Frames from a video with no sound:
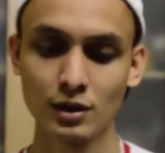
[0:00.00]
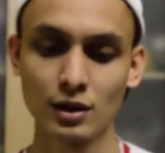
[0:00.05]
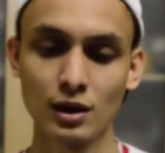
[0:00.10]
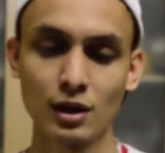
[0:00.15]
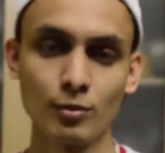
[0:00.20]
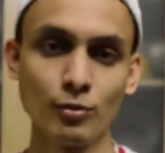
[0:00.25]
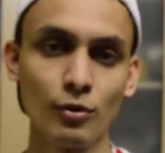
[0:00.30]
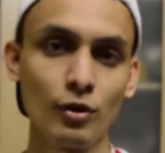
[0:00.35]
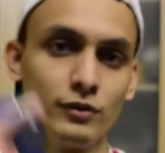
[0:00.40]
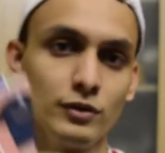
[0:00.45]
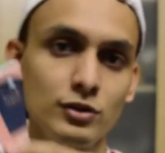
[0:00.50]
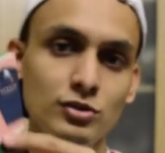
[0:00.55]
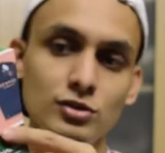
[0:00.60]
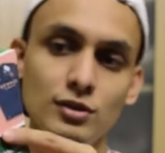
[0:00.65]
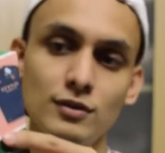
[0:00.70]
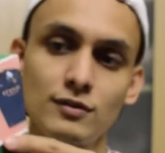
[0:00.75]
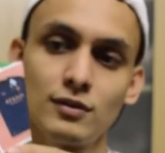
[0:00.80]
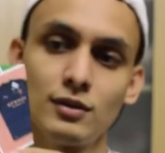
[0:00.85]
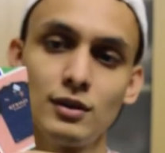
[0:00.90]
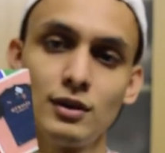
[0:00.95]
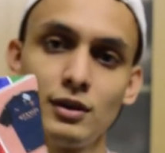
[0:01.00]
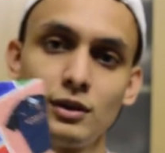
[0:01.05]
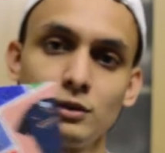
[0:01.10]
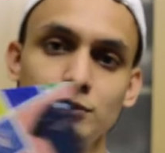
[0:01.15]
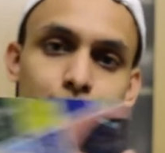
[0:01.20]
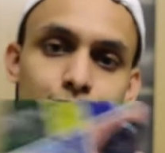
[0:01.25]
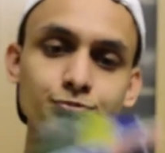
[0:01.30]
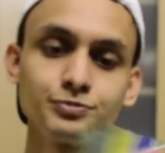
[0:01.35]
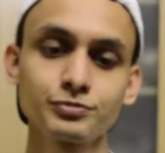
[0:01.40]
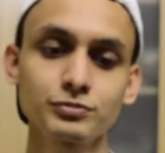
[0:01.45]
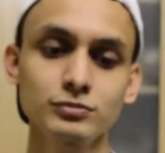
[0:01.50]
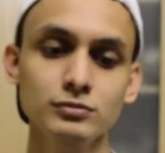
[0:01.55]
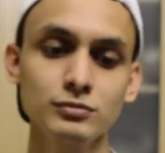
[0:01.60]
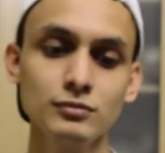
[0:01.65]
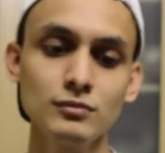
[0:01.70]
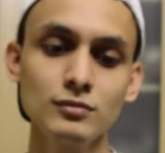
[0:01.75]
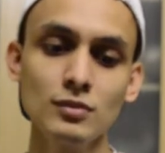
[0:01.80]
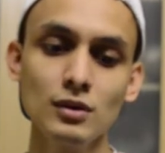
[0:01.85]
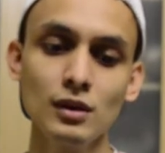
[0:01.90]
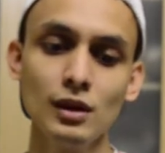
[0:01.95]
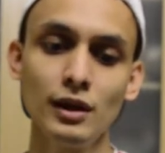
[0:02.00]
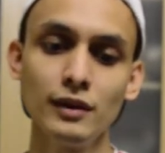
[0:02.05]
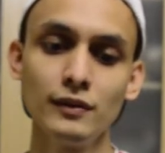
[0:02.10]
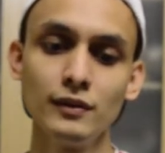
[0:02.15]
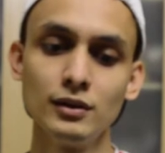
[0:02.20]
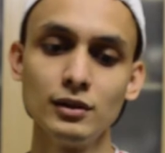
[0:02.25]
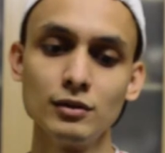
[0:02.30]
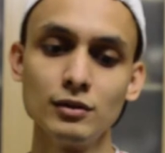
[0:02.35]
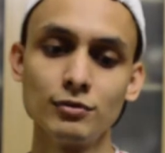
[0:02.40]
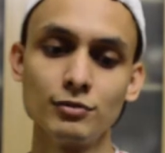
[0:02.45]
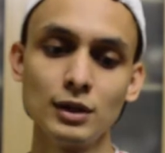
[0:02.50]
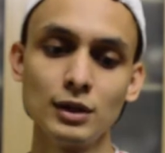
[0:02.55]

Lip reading: I bought these shirts here at the